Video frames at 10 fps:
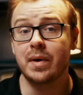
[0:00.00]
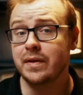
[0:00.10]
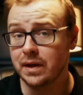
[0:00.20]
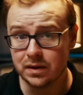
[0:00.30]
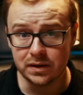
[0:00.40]
And by
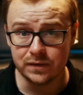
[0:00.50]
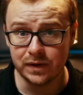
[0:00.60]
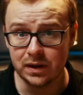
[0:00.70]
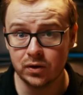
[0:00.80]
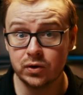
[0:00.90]
the end of this
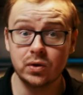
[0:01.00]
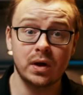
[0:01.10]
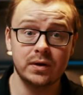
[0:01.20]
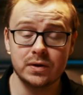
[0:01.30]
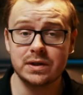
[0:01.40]
video, you'll
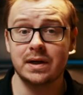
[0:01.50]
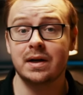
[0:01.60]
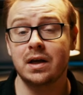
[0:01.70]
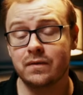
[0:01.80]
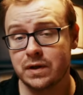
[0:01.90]

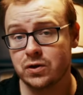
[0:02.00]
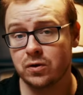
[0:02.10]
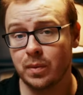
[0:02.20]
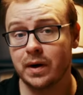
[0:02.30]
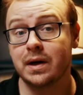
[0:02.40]
understand if
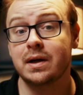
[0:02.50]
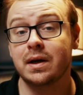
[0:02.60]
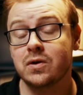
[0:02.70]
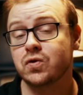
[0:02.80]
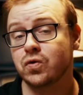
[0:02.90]
digital marketing
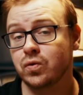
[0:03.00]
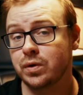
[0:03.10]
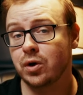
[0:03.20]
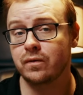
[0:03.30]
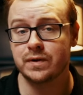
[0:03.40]
is
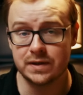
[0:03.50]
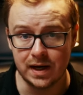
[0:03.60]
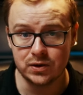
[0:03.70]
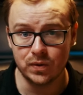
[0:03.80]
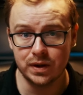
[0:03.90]
truly
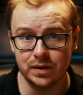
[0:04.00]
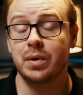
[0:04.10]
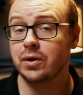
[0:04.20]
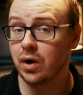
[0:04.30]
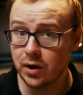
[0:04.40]
oversaturated,
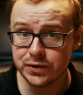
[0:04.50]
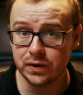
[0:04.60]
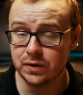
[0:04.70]
but you'll also